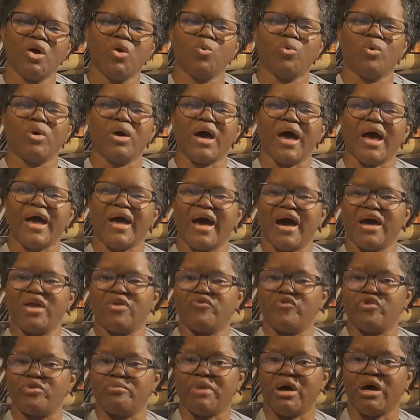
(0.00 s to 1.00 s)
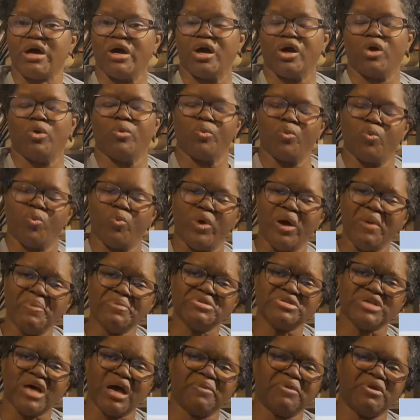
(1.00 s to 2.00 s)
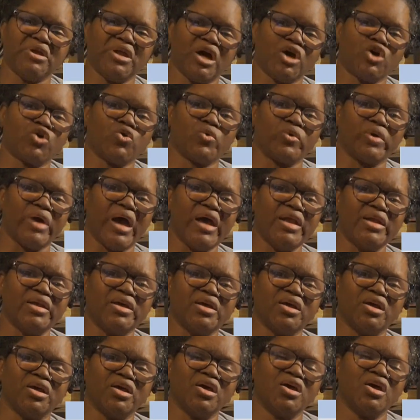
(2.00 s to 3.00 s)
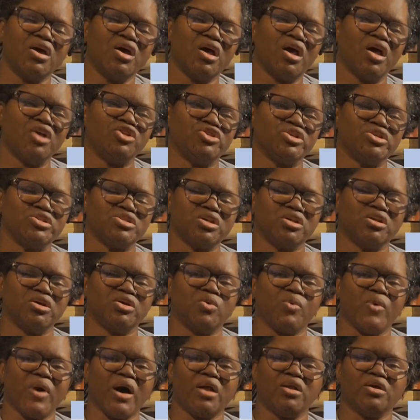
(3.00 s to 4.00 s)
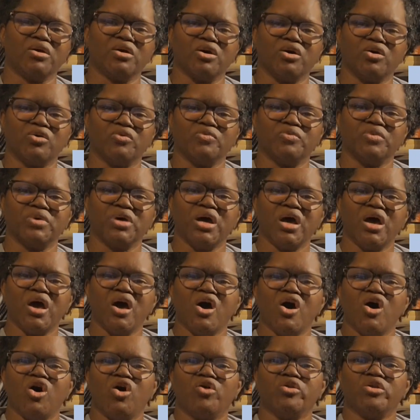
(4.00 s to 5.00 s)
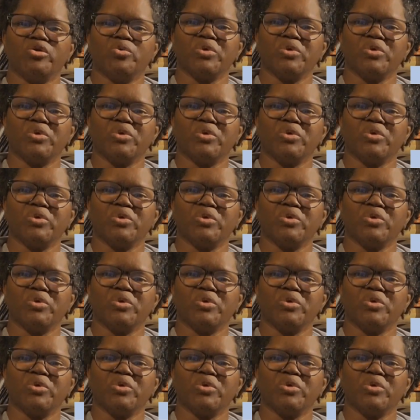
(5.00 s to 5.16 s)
Well, I got it from my website that I created just a little while ago. On the